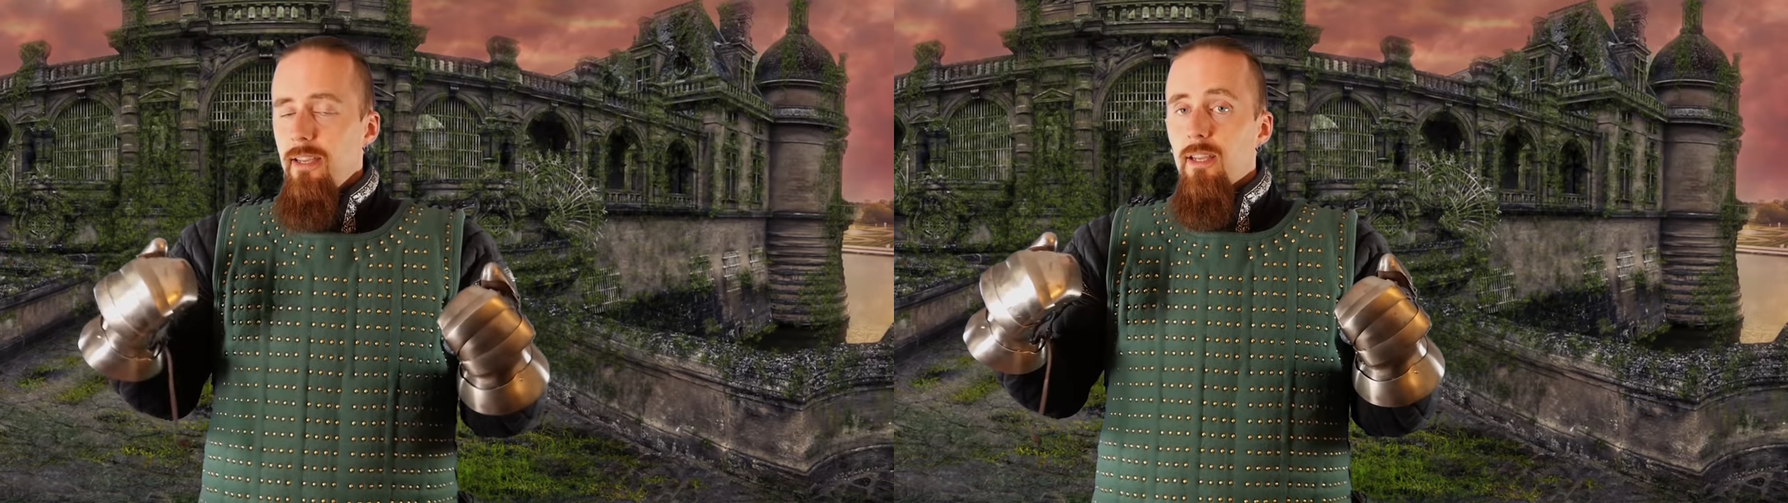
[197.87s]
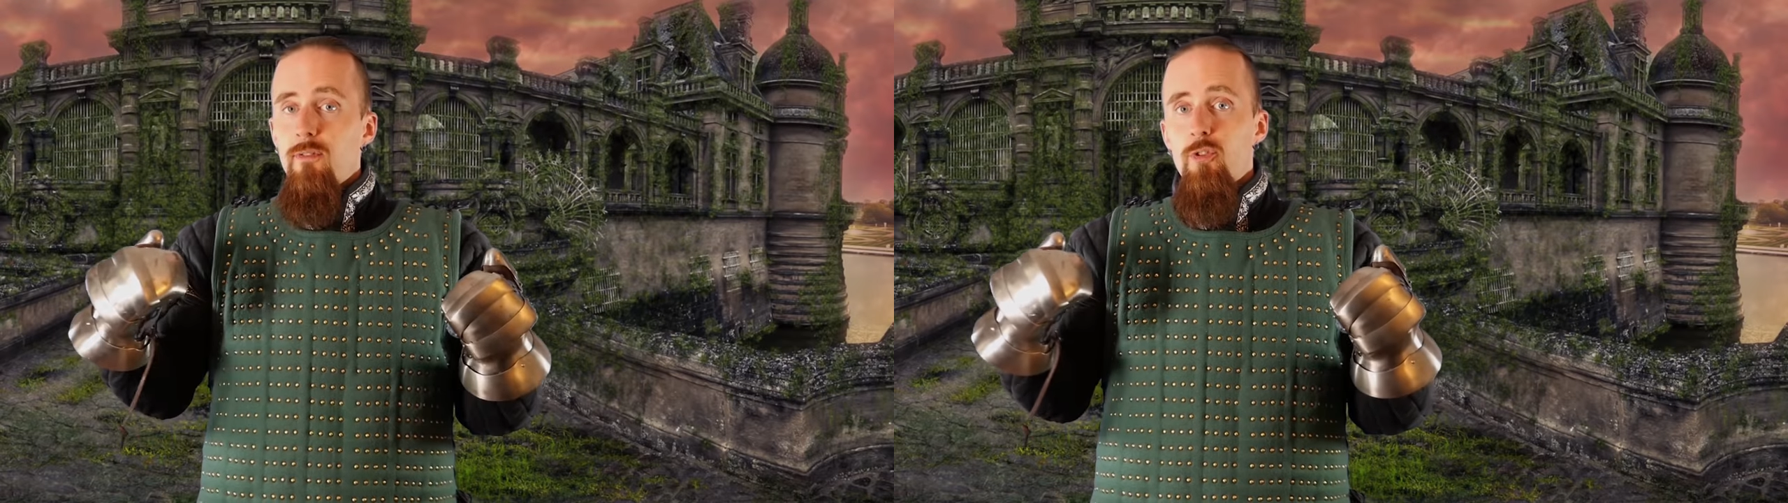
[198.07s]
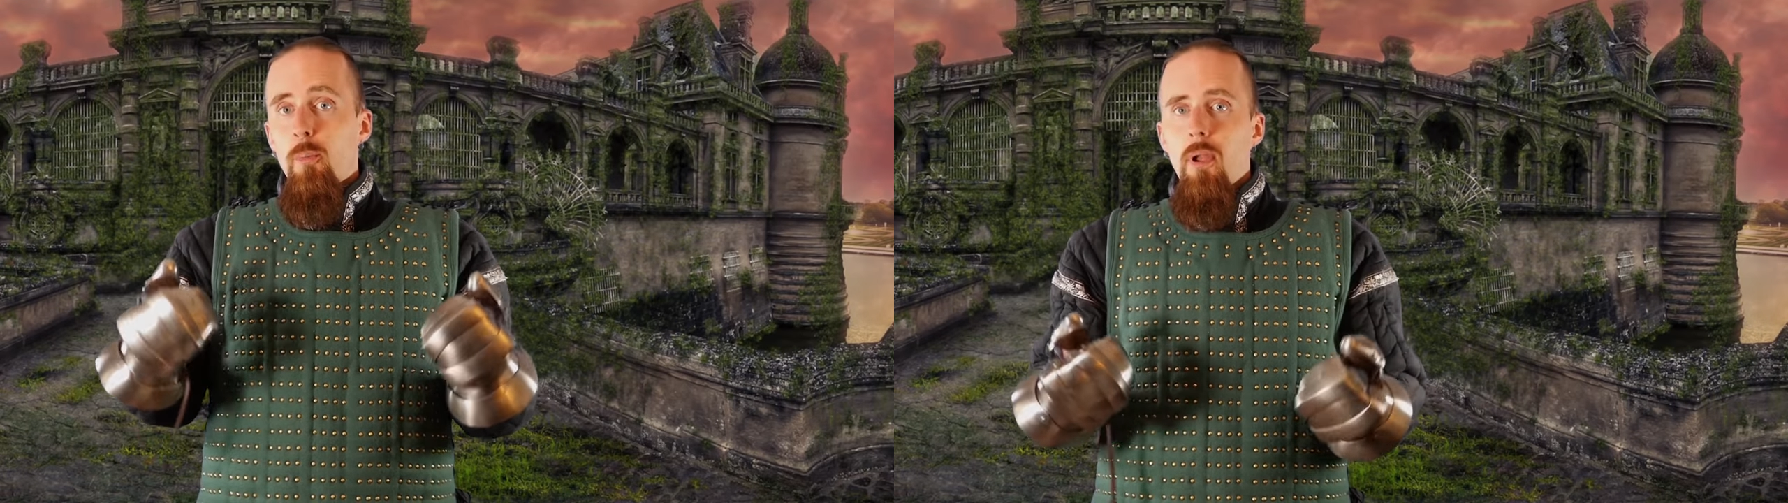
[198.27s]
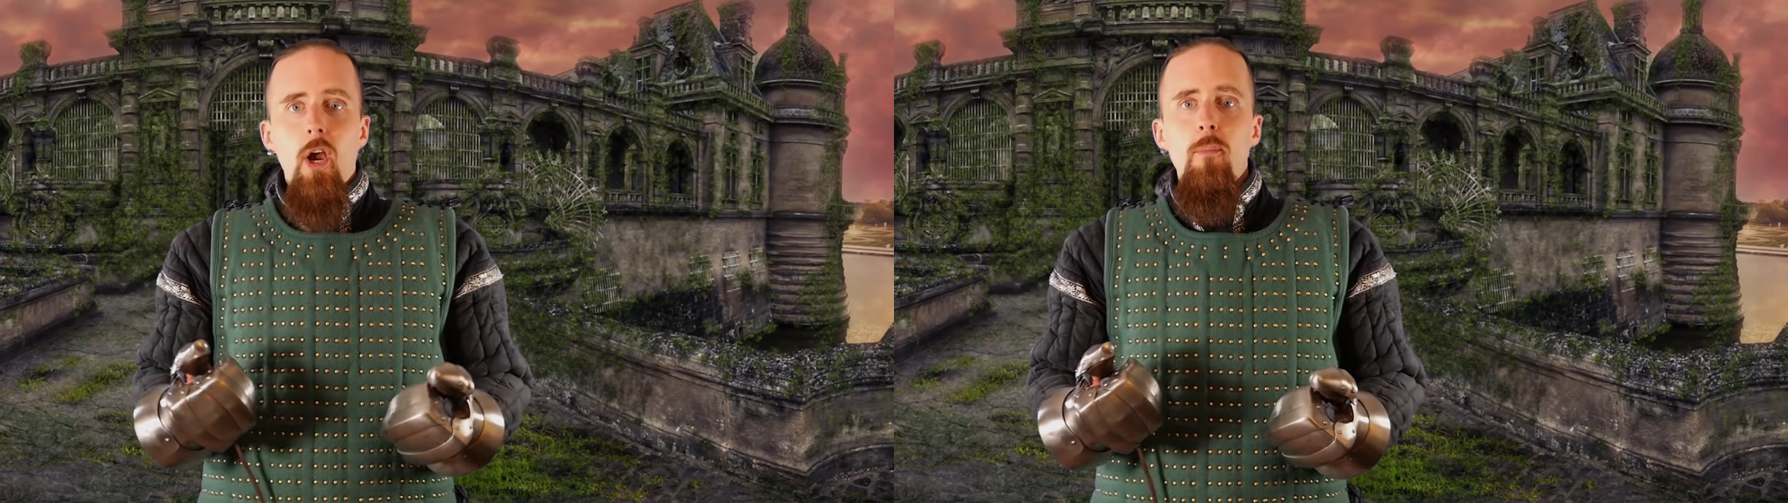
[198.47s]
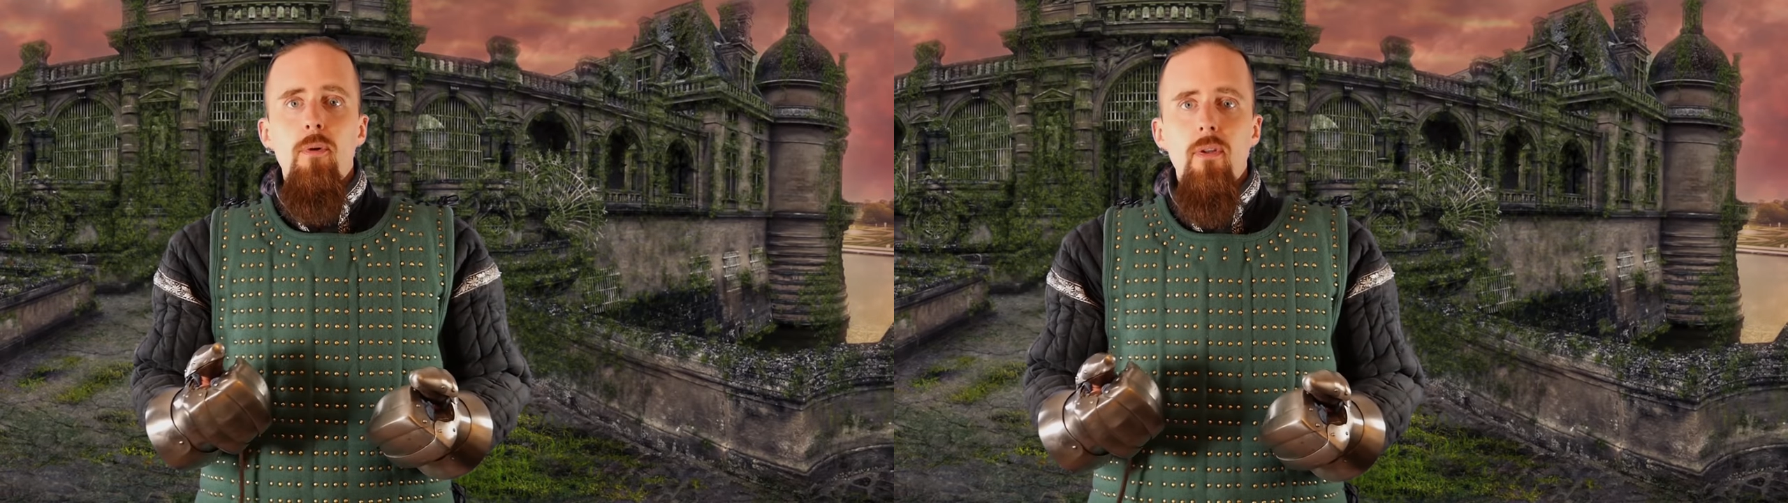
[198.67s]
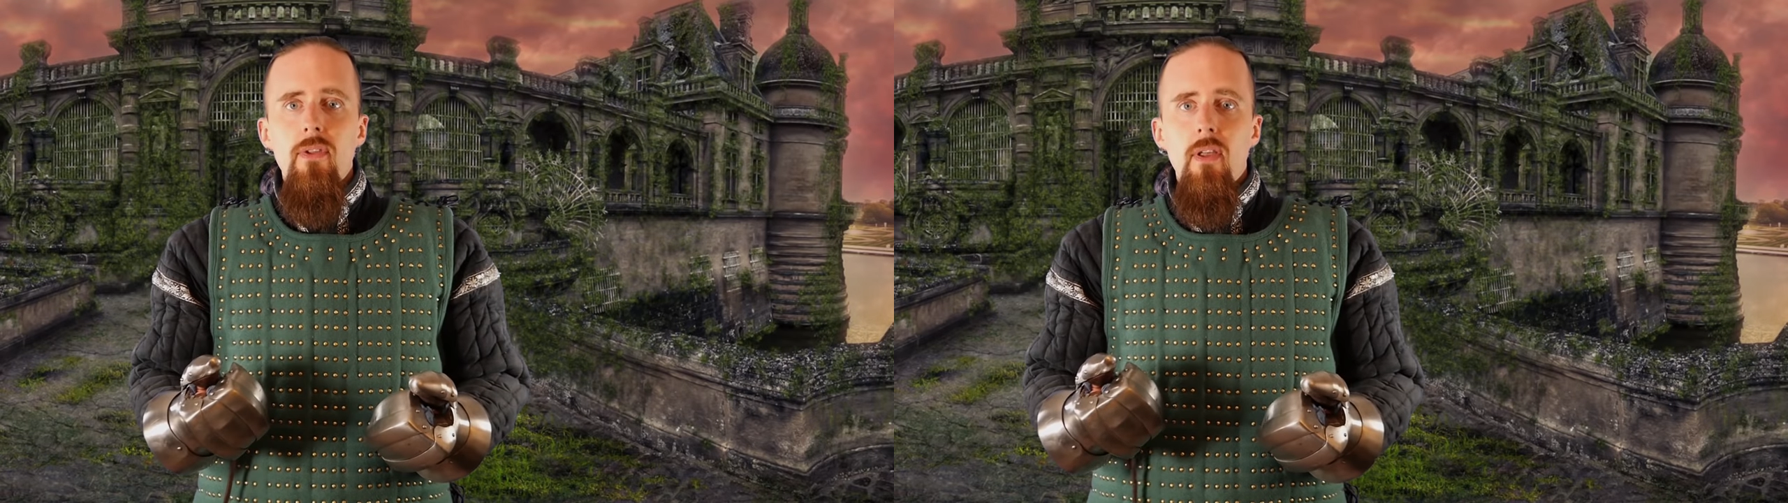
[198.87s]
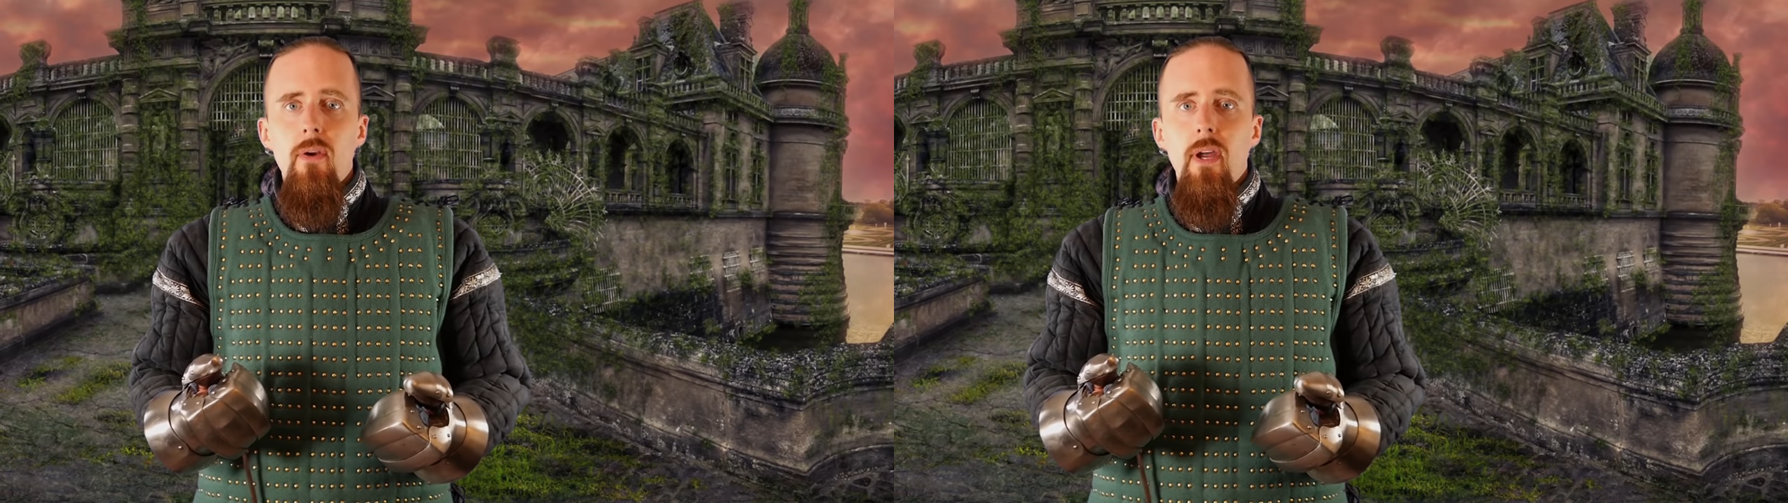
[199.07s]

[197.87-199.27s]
Invisible armor, on the other